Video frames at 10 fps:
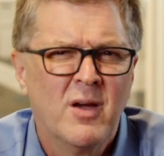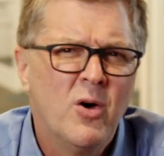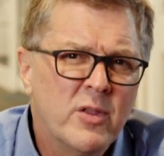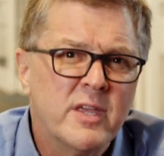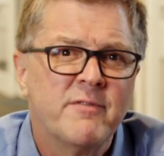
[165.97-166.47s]

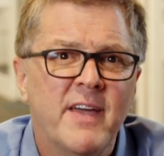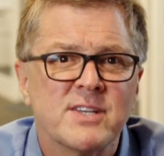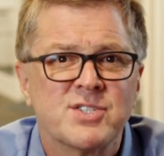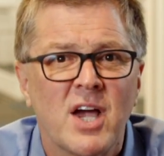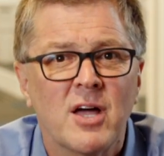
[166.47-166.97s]
on the
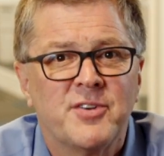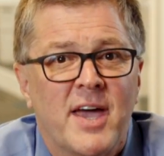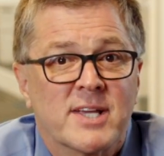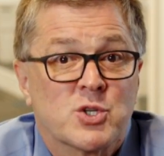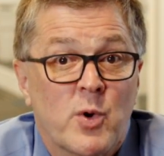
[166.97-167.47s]
Advanced Child
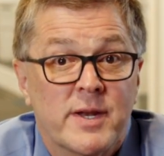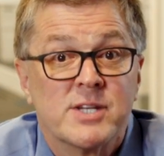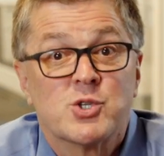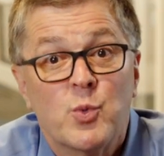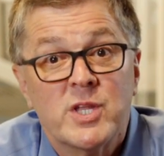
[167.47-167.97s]
Tax
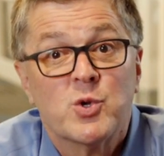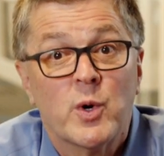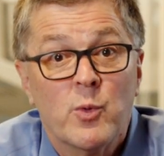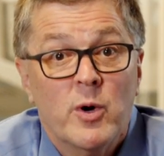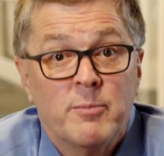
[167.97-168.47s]
Credit
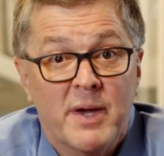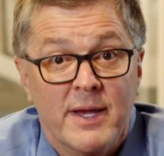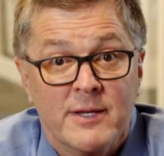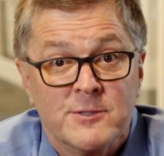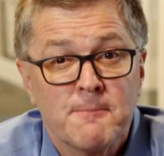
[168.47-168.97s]
2021
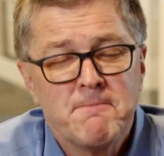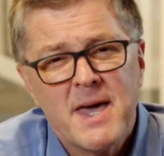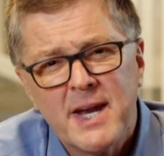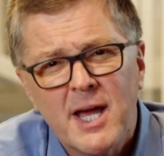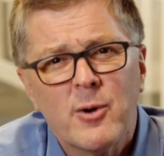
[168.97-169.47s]
page
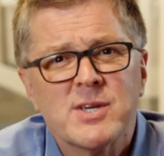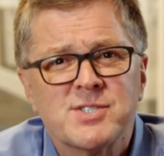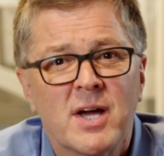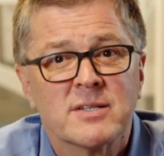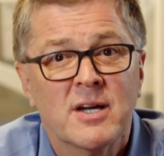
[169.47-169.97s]
at
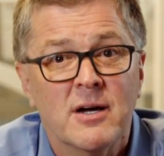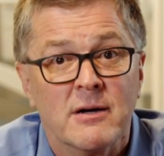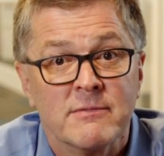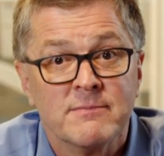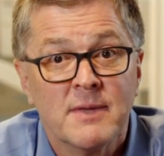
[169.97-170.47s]

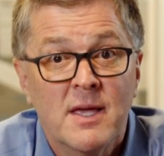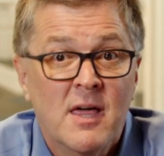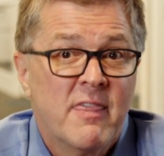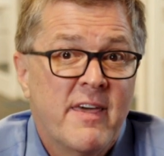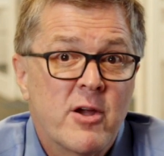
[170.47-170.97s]
irs.gov.
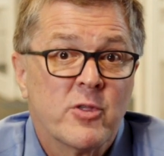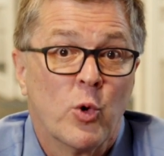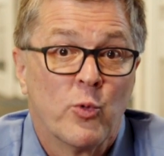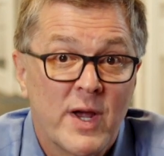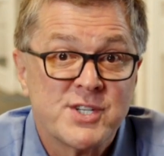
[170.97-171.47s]
There they'll
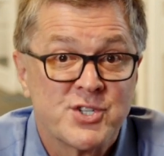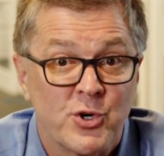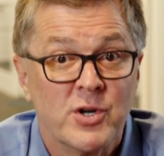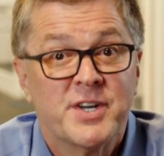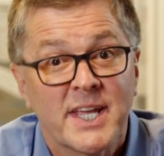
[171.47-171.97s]

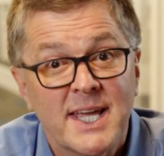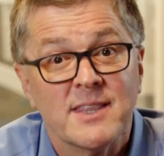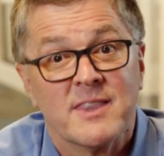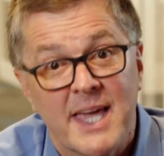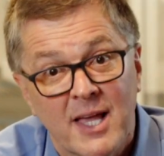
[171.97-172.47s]
register to
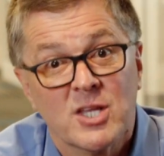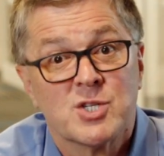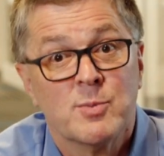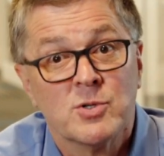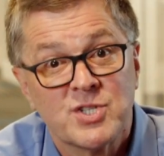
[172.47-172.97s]
get the
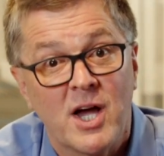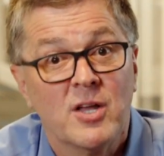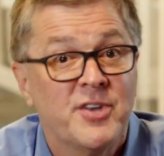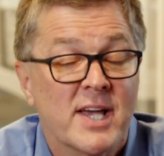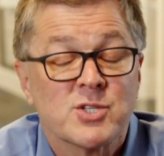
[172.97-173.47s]
eligible
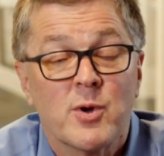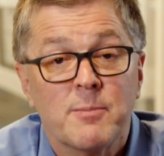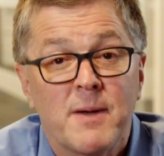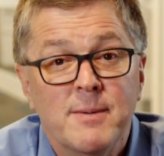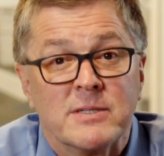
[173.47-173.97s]
child tax credit
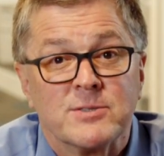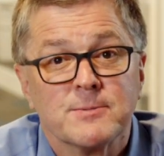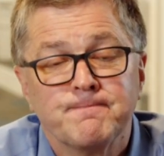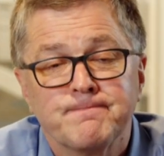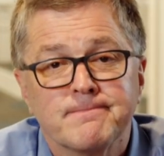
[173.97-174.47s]
payments.
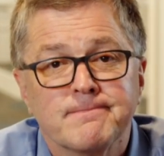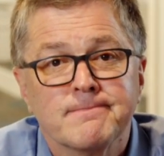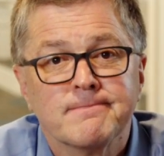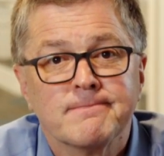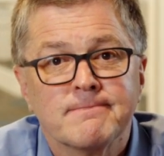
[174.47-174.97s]

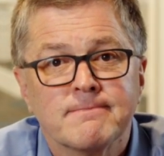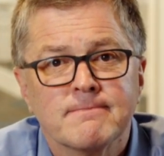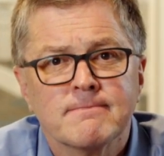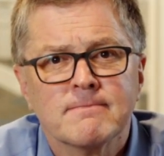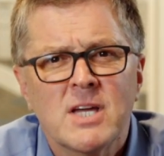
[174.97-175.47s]

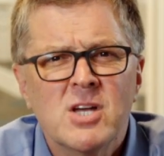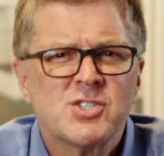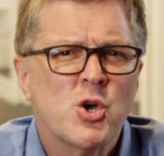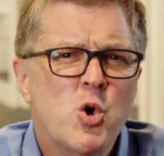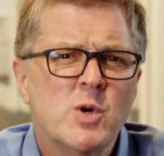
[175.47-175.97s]

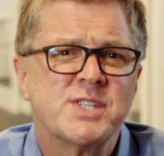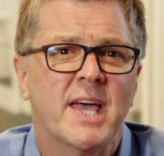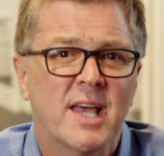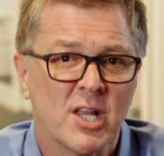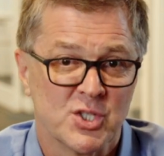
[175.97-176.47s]
So who is
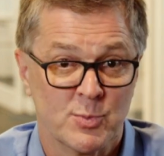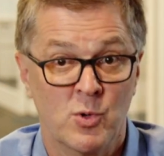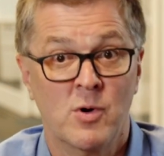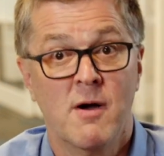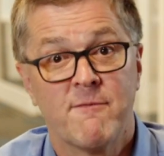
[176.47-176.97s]

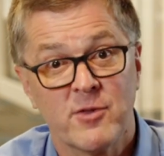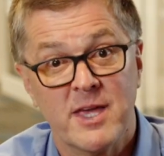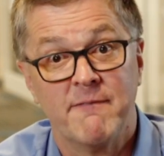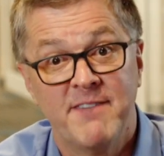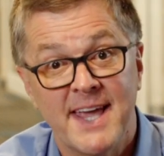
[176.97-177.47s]
eligible for the
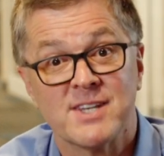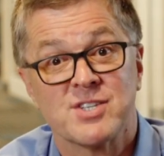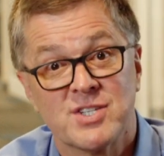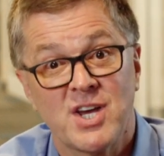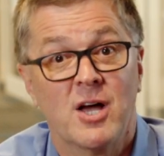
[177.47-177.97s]

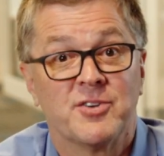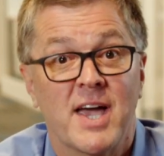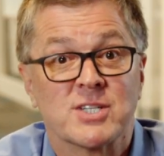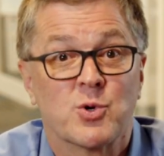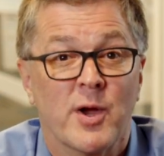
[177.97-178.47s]
advanced child
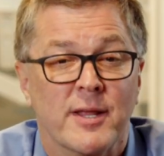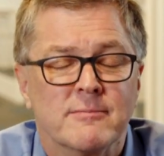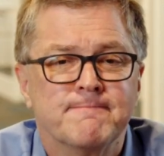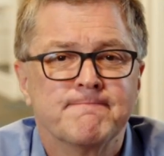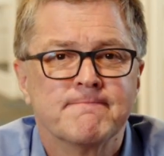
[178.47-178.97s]
tax credit?
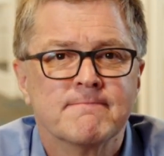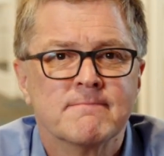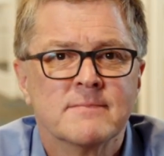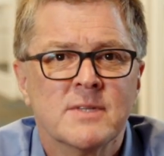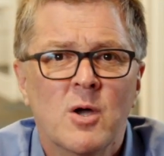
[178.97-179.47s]

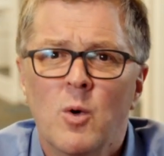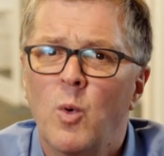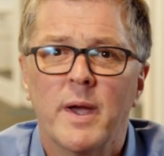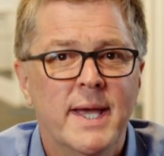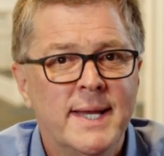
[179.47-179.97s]

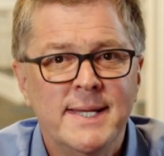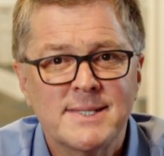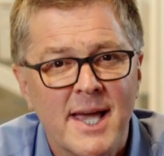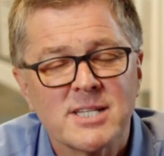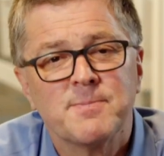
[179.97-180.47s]
Well, any
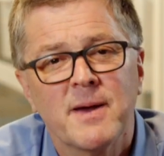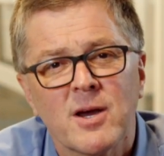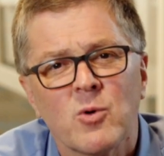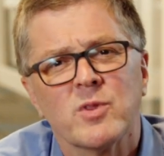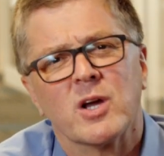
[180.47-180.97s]
taxpayer with a